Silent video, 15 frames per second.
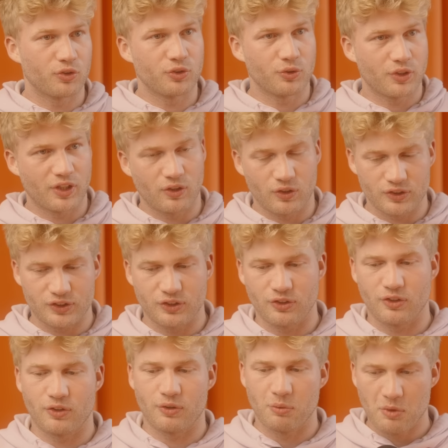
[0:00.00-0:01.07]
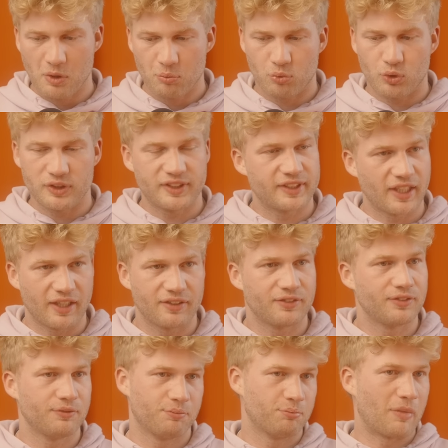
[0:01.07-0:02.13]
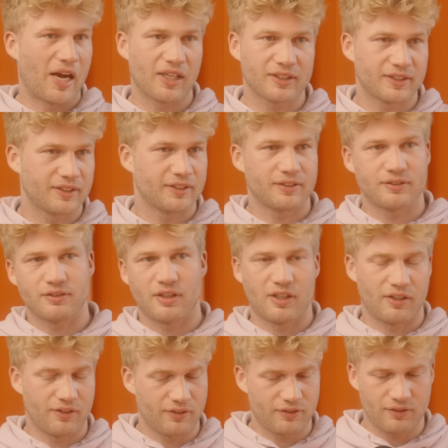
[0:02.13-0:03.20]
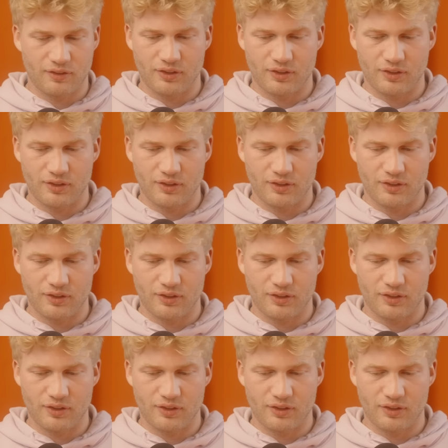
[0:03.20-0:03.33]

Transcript: You can also preset max and